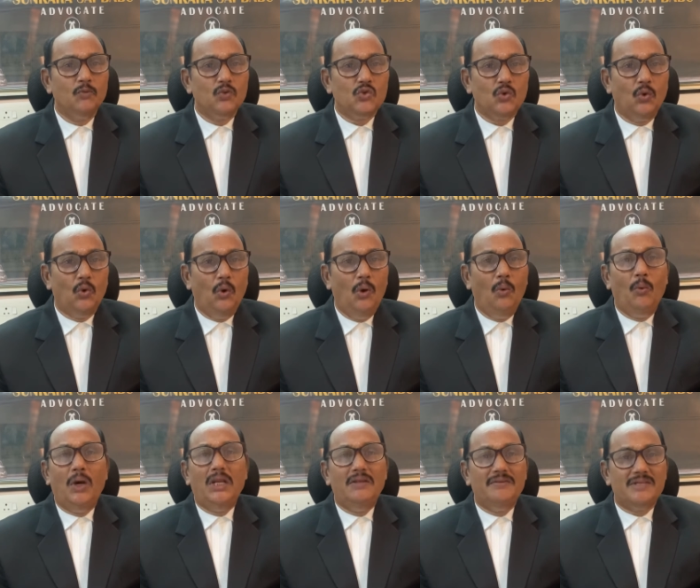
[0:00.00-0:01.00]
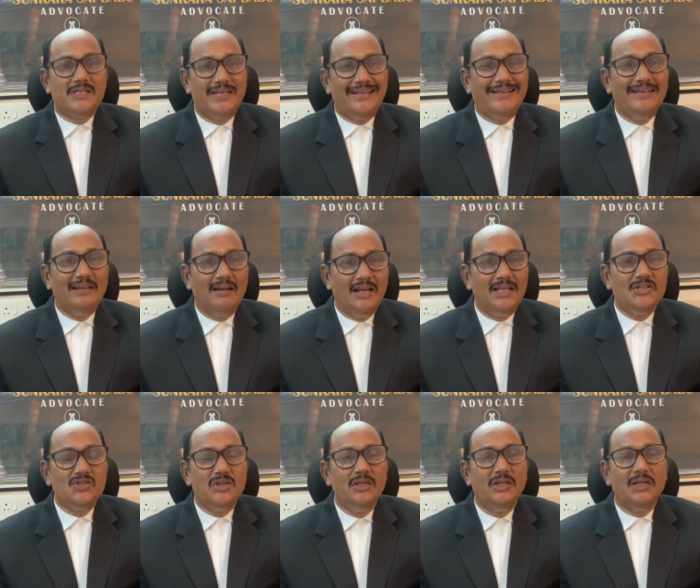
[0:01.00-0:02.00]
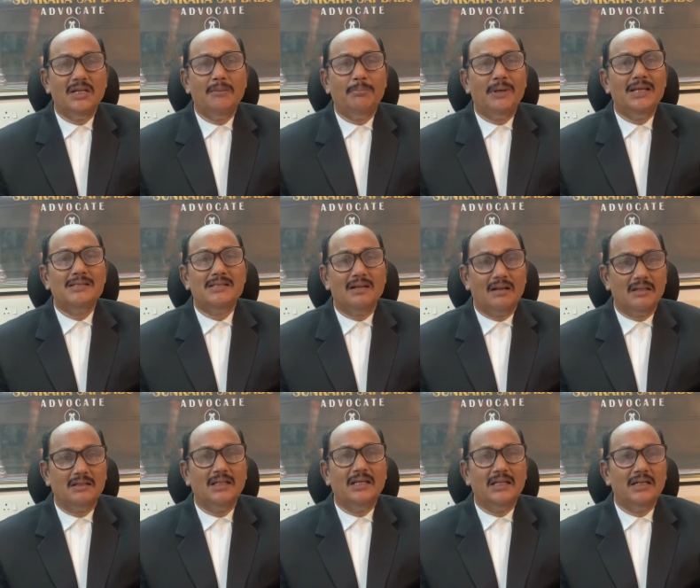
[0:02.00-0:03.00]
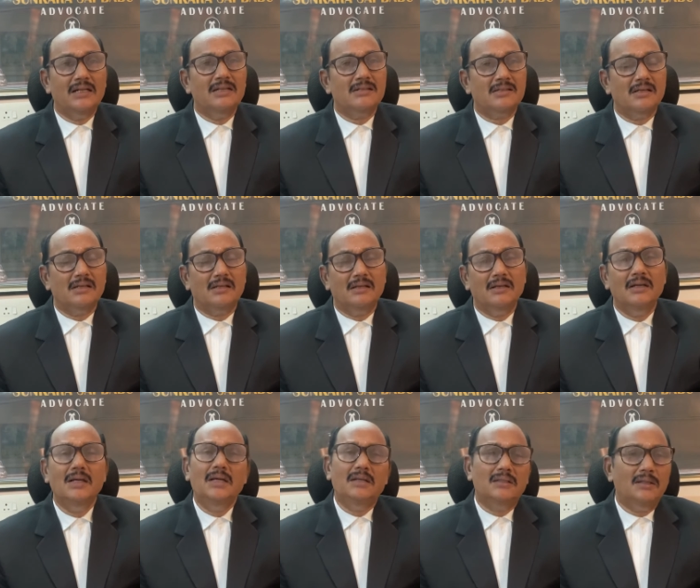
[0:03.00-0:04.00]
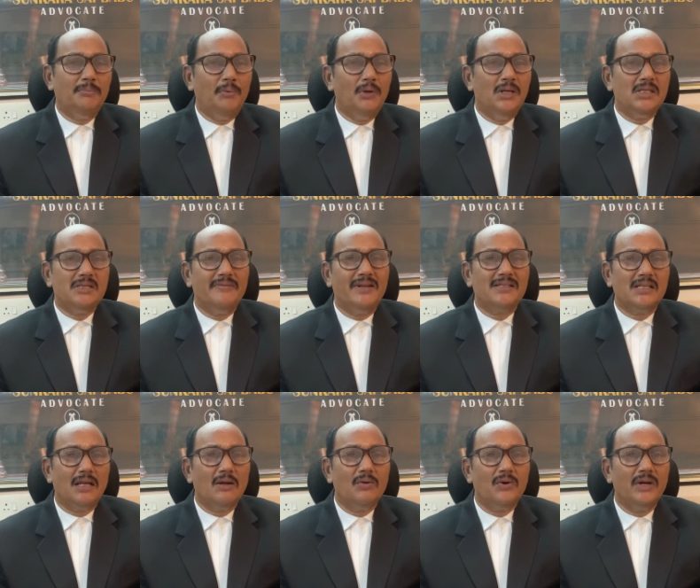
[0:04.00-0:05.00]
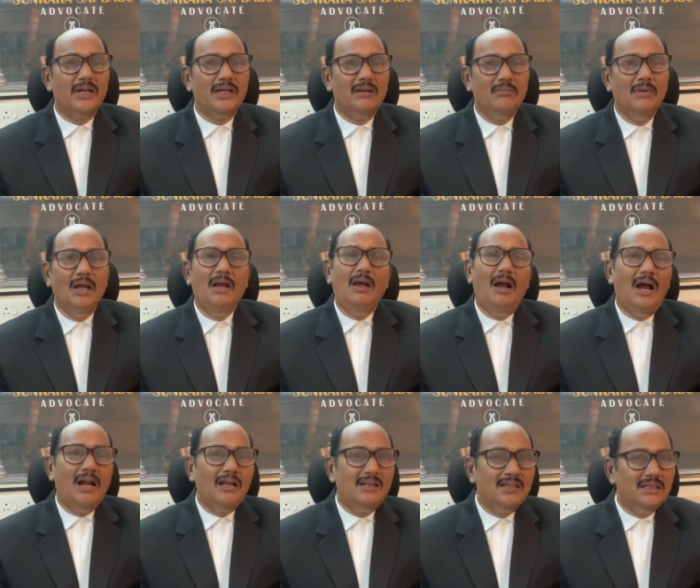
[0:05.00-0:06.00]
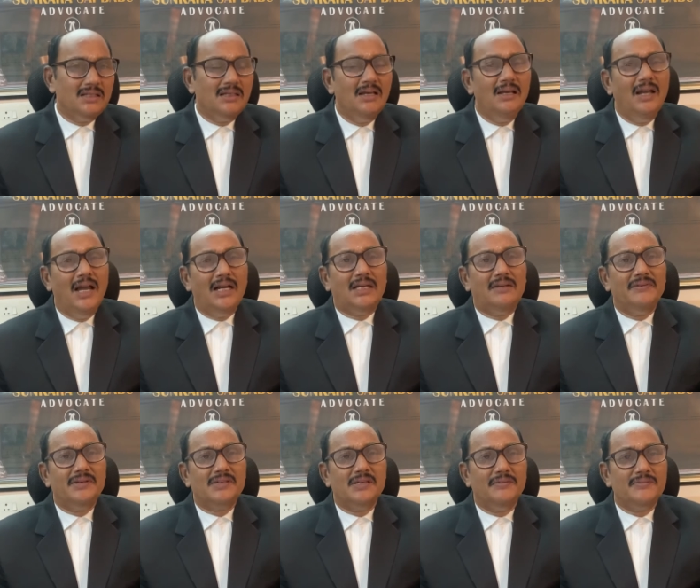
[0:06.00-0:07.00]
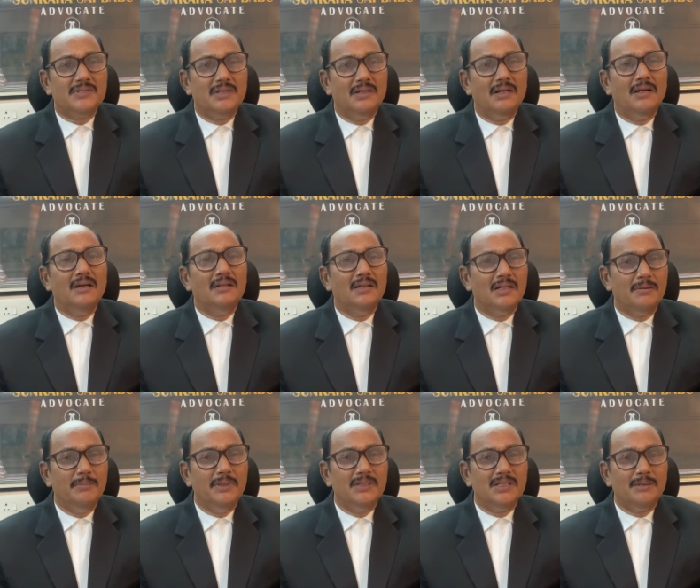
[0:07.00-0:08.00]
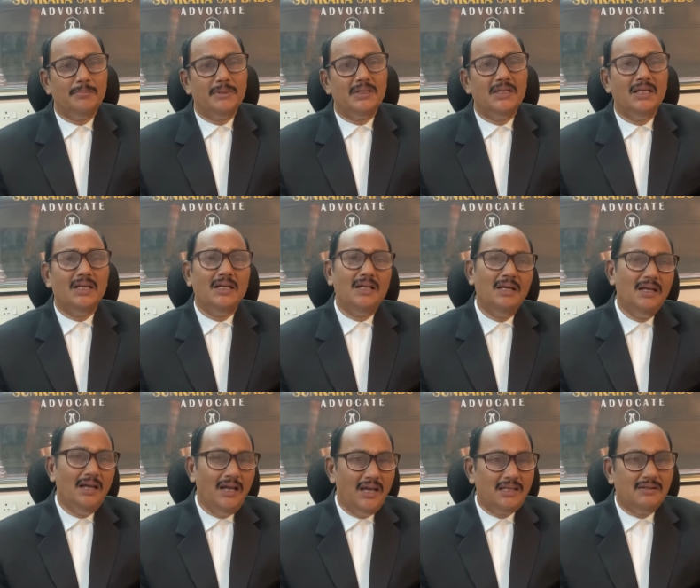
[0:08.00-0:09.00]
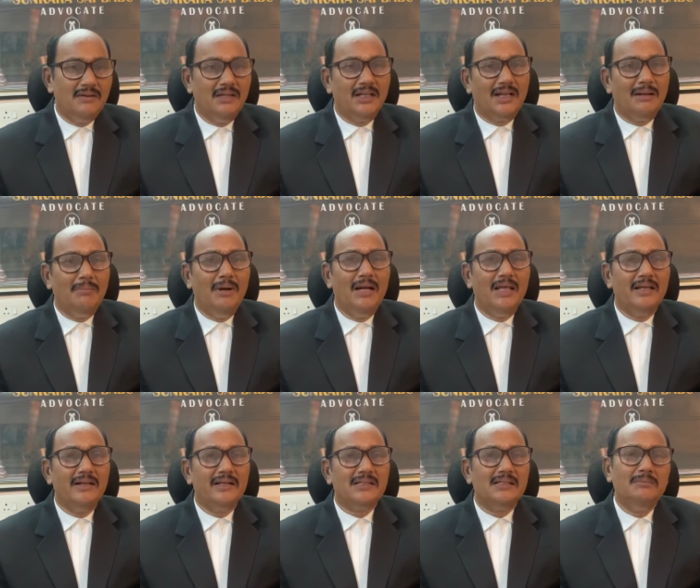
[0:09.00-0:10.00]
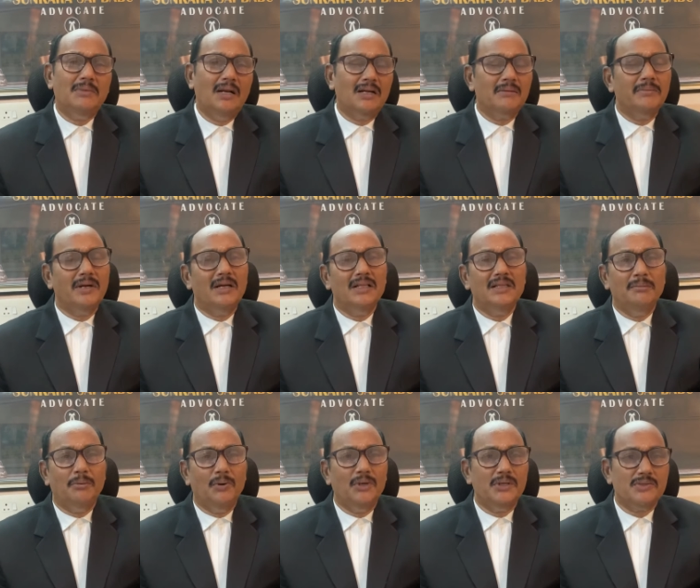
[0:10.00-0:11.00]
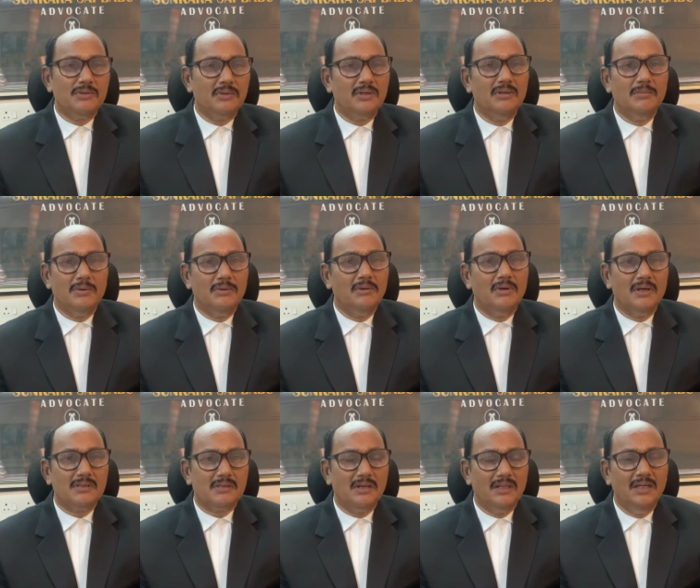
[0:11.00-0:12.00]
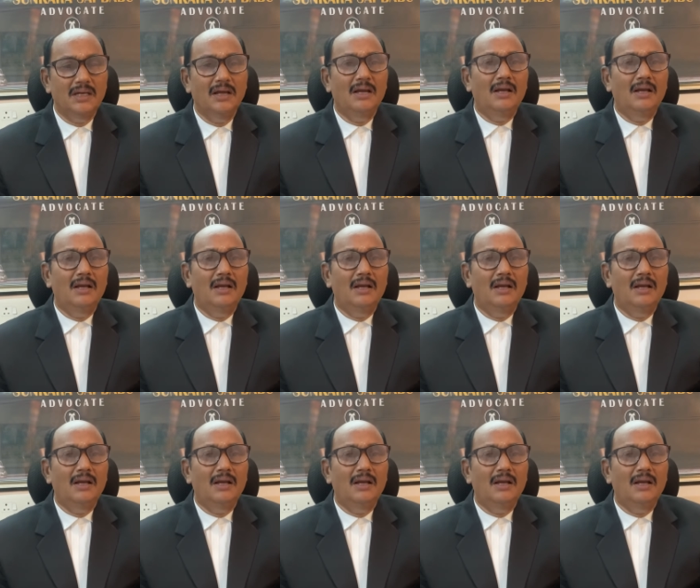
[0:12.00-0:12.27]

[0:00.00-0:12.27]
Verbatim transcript: So while he was taking lunch in a place in Ratnagiri district, uh, the police were surrounded him and the activists of uh, that BJP, they actually rebelled against them. Ultimately, the police took him into custody.